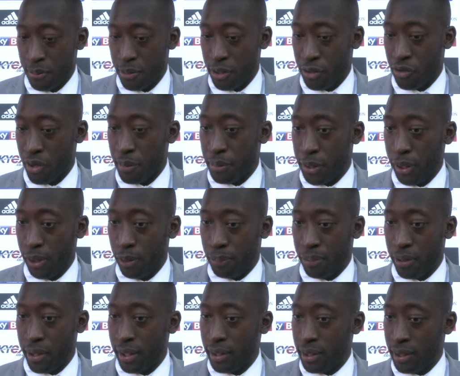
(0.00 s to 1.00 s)
We dropped 2
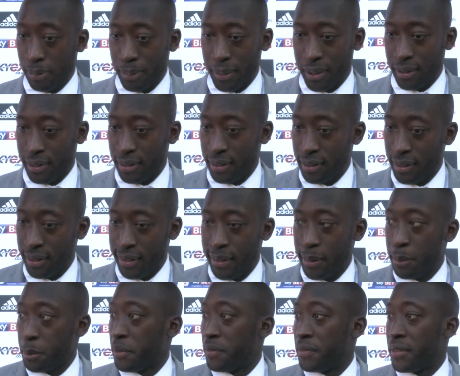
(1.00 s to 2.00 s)
points, but
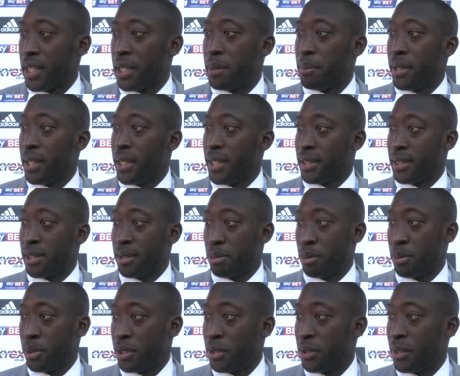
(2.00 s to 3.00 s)
with 10 minutes we
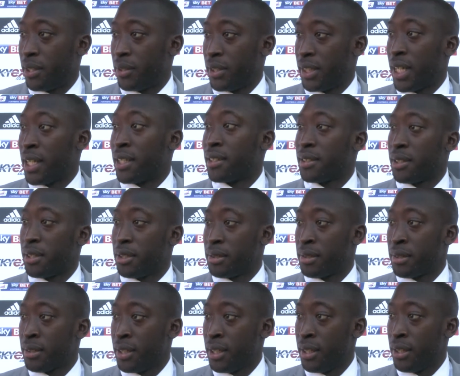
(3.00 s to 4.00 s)
were 2-0 down, so
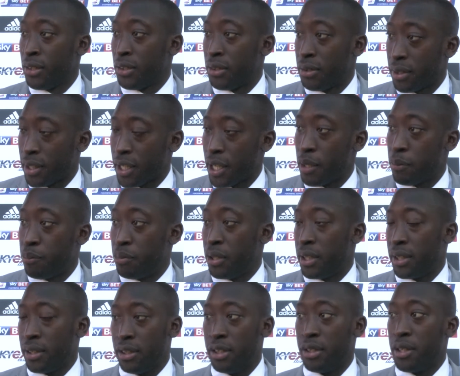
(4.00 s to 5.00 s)
to get a
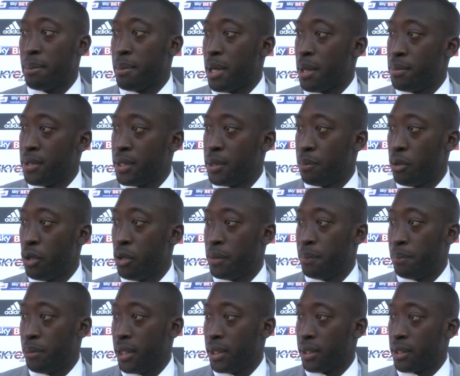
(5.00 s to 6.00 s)
point, you know, it might be an
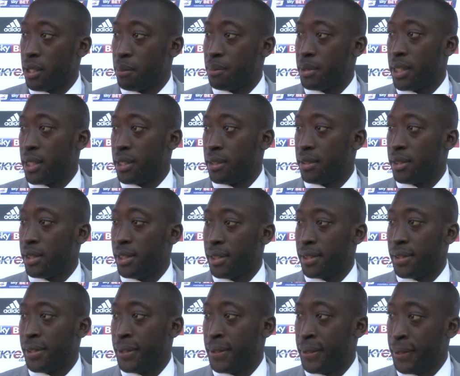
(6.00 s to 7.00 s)
important point come the end of the season.